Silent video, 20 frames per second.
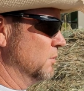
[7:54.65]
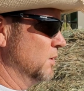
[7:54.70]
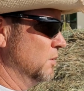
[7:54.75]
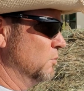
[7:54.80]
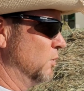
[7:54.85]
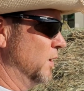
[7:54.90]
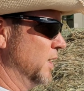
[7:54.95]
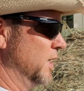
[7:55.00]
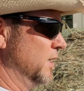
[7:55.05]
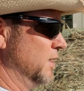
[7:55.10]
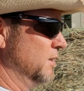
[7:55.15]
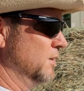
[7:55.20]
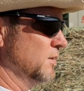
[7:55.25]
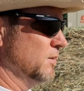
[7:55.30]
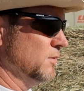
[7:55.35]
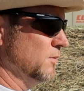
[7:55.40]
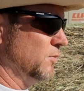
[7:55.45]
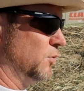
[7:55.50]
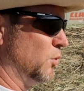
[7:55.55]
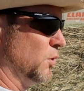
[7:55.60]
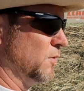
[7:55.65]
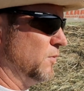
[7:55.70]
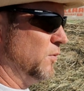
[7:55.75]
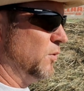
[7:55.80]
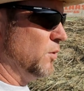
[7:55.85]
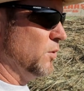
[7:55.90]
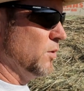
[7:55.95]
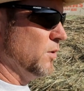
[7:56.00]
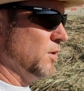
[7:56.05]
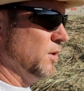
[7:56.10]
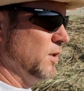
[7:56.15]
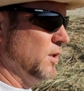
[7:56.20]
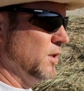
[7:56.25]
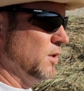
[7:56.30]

We weighed 44